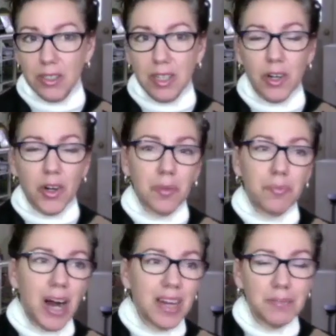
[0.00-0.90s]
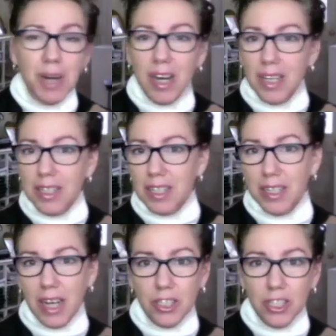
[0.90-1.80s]
that our body mind
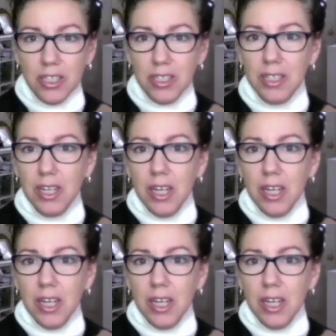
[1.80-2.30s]
connection